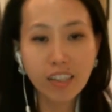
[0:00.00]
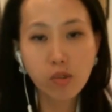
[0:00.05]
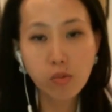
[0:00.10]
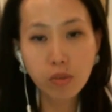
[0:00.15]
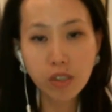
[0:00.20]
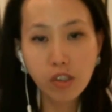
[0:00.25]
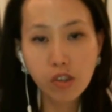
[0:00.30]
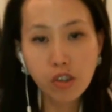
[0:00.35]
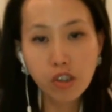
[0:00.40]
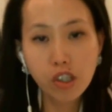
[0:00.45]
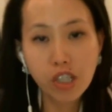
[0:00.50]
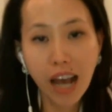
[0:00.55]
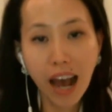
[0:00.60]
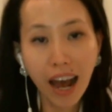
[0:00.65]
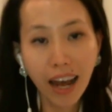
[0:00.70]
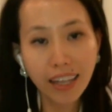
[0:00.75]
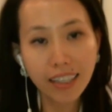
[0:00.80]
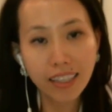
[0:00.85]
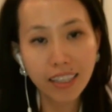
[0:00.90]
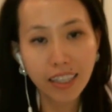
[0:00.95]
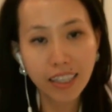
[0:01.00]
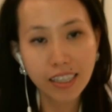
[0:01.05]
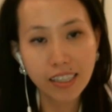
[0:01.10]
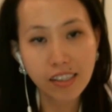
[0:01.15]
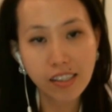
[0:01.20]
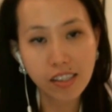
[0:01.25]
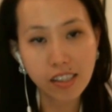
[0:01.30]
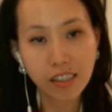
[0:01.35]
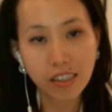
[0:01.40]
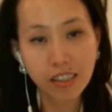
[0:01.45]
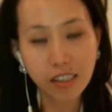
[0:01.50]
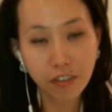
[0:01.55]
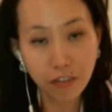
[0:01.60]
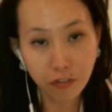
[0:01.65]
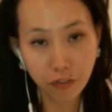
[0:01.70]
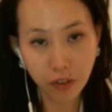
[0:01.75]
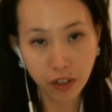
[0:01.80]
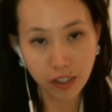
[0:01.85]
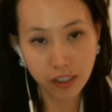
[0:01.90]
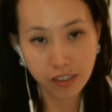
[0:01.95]
this research highlights the
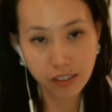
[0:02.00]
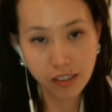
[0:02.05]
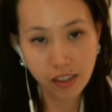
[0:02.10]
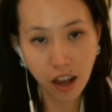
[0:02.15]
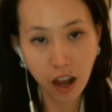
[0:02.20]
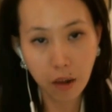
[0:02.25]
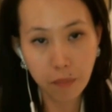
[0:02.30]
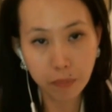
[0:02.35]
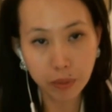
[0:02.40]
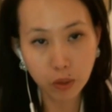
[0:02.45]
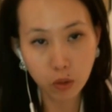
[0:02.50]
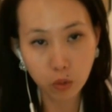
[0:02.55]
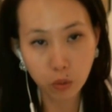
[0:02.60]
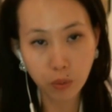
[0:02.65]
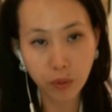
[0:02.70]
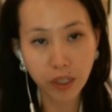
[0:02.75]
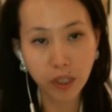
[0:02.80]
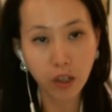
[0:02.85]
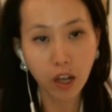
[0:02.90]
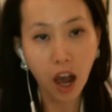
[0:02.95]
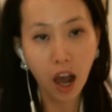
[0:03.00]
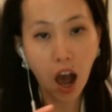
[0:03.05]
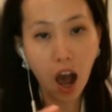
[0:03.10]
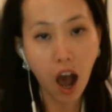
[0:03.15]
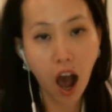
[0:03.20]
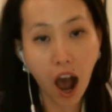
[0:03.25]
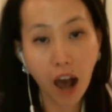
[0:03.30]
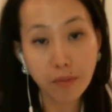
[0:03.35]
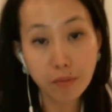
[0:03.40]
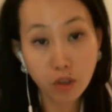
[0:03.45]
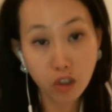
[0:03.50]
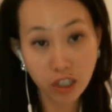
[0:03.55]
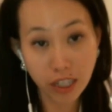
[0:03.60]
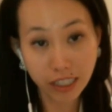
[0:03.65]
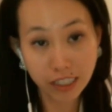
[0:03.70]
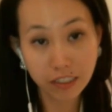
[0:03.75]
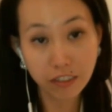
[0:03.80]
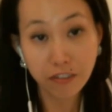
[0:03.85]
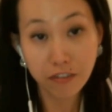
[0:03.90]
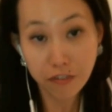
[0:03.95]
difference um, between
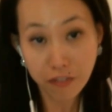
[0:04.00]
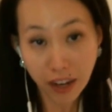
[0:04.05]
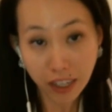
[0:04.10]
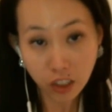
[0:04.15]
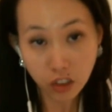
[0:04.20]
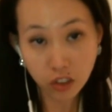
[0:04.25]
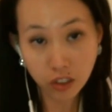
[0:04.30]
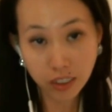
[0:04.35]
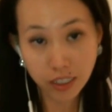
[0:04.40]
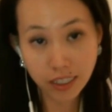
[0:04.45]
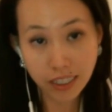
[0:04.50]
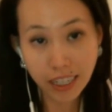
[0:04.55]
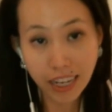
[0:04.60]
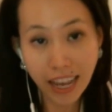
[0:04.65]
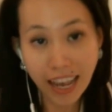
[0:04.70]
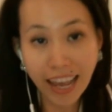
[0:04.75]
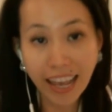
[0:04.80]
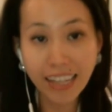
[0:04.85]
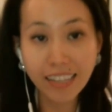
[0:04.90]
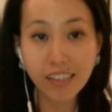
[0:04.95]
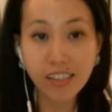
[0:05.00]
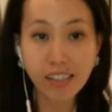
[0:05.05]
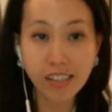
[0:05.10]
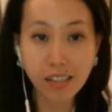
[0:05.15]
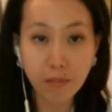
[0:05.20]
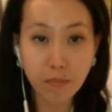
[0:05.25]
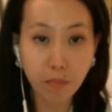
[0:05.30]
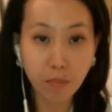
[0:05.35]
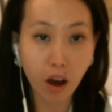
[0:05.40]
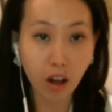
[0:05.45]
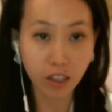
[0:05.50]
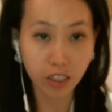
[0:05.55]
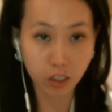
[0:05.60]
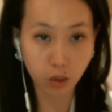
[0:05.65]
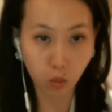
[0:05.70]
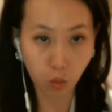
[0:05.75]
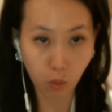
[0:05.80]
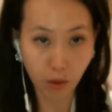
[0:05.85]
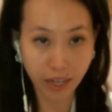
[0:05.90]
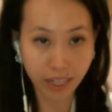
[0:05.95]
objective function and
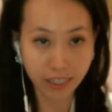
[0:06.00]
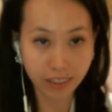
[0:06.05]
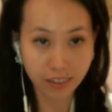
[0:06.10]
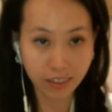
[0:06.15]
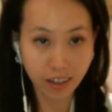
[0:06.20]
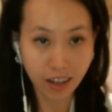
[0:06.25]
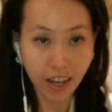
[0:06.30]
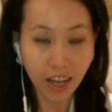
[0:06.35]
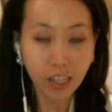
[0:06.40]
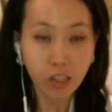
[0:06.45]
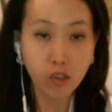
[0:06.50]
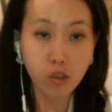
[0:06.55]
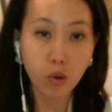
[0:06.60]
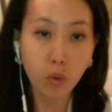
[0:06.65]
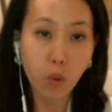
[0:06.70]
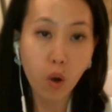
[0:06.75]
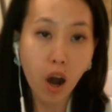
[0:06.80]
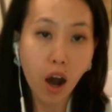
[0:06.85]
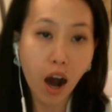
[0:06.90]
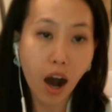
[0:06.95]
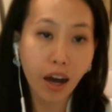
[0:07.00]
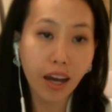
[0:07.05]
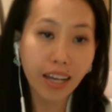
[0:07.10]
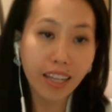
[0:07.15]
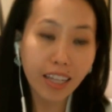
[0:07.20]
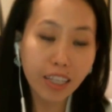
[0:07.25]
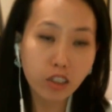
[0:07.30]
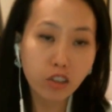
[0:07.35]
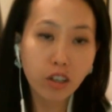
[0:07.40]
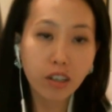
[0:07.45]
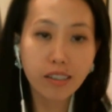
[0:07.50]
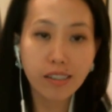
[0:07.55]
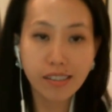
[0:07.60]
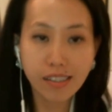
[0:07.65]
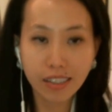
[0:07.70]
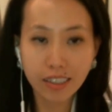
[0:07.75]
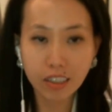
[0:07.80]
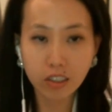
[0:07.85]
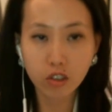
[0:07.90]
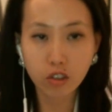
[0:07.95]
symbolic weight. So uh, electronic
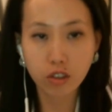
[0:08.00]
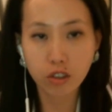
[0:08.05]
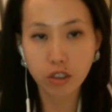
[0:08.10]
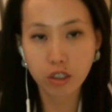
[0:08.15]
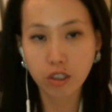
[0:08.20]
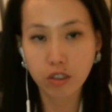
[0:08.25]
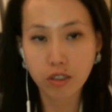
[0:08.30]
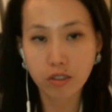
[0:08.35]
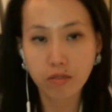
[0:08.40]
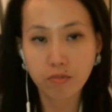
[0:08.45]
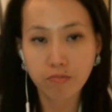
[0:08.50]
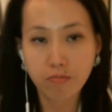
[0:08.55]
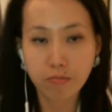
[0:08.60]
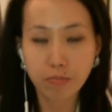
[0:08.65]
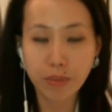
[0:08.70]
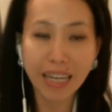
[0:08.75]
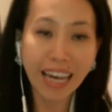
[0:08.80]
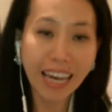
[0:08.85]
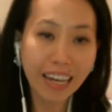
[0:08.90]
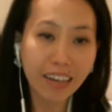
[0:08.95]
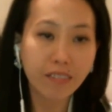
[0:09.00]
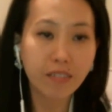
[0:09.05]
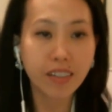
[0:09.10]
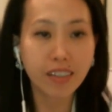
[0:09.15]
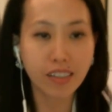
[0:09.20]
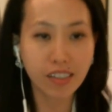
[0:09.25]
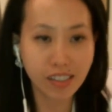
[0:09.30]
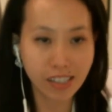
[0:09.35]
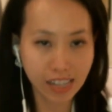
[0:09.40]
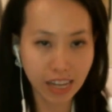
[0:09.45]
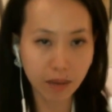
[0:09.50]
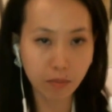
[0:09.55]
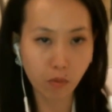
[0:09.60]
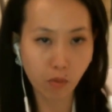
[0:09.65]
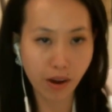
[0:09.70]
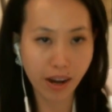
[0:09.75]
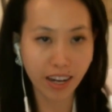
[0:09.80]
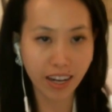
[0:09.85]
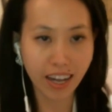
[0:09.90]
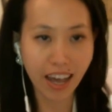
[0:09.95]
signatures behave in the same
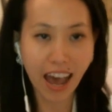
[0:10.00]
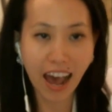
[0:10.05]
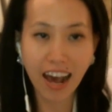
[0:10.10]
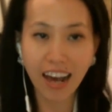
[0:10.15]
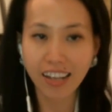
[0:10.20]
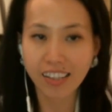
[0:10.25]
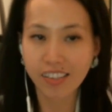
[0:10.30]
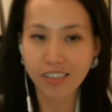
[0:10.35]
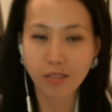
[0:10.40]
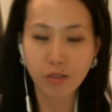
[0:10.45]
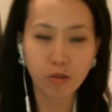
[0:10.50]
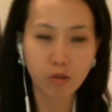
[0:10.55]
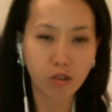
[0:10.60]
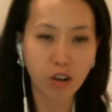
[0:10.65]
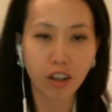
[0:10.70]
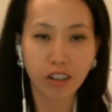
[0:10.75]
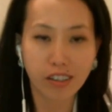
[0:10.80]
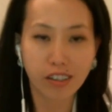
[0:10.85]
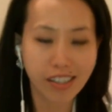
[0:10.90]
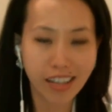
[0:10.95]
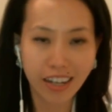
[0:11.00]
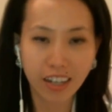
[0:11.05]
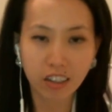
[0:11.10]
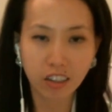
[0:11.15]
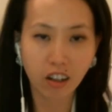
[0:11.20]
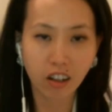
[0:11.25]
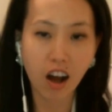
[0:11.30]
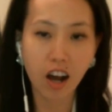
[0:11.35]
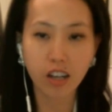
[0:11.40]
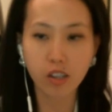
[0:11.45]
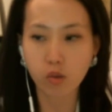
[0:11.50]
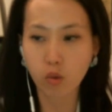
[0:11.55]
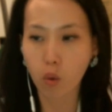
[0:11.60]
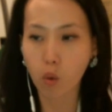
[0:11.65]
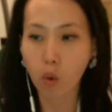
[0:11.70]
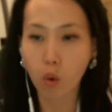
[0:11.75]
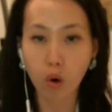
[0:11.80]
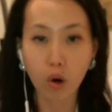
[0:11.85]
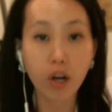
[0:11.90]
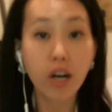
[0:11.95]
way as drawing a Santa Claus
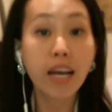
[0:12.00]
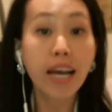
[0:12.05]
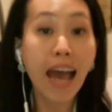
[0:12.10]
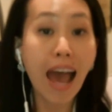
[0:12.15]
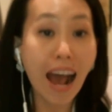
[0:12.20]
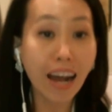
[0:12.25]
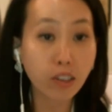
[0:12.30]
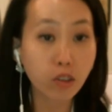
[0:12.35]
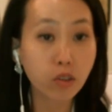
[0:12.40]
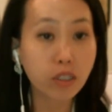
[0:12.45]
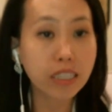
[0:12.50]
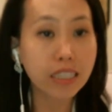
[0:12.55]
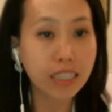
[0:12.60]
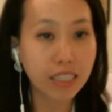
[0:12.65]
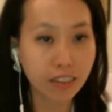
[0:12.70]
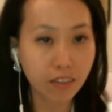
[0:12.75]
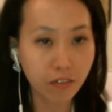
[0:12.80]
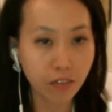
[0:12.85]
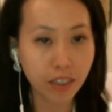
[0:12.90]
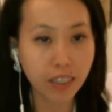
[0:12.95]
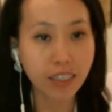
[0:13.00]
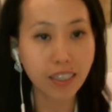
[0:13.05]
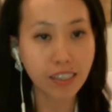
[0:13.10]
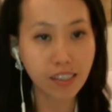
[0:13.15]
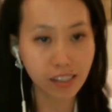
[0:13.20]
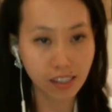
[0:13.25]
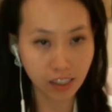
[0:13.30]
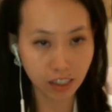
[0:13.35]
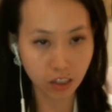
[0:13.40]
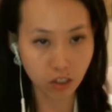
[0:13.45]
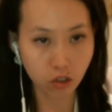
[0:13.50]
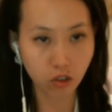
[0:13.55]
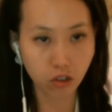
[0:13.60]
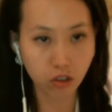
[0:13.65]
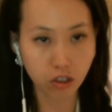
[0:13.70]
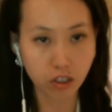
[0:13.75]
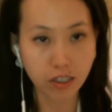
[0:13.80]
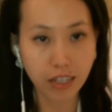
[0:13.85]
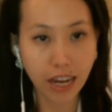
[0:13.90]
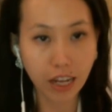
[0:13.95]
or actually giving the
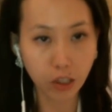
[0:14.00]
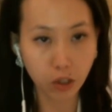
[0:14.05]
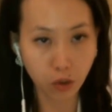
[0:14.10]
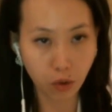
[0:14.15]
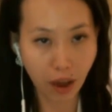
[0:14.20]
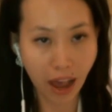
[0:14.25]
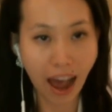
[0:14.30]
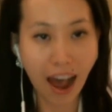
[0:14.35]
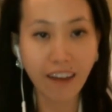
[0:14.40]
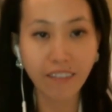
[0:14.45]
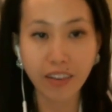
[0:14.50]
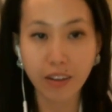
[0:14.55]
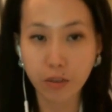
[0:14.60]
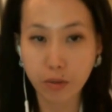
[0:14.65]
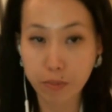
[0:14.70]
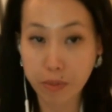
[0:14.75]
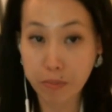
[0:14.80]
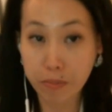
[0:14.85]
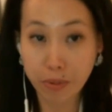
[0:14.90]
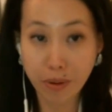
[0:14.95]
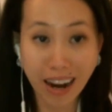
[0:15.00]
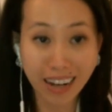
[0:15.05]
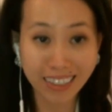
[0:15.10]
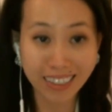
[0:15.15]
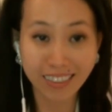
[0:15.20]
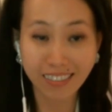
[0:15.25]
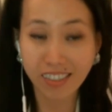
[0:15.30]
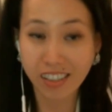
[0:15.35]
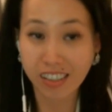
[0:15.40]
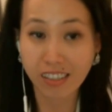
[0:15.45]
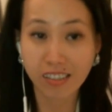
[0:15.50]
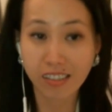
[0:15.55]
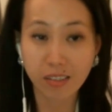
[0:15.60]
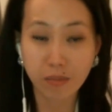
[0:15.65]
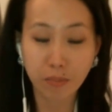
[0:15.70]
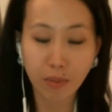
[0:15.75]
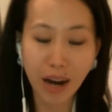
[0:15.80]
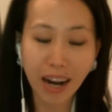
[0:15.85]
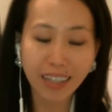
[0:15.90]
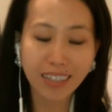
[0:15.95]
signature that you have that you've been practicing
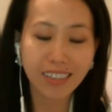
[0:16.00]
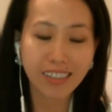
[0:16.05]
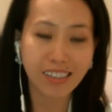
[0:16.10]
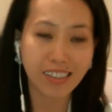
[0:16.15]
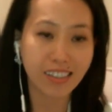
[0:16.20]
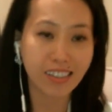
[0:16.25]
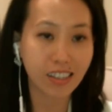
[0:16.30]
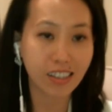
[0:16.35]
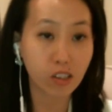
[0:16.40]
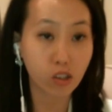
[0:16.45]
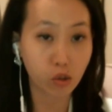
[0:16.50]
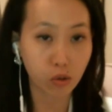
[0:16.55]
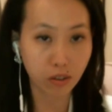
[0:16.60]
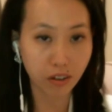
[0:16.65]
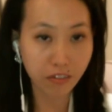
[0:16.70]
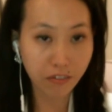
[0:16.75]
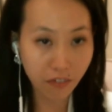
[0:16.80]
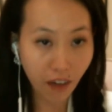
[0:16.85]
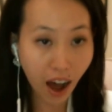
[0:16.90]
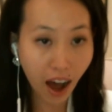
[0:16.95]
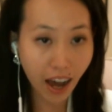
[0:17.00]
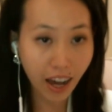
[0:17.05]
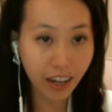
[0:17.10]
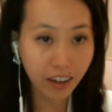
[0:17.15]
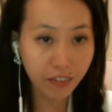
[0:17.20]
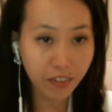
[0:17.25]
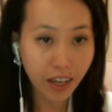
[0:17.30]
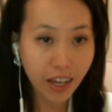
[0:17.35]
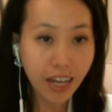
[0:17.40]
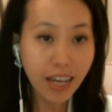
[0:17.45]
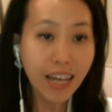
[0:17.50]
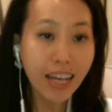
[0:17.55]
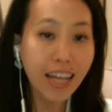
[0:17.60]
practicing since you were five.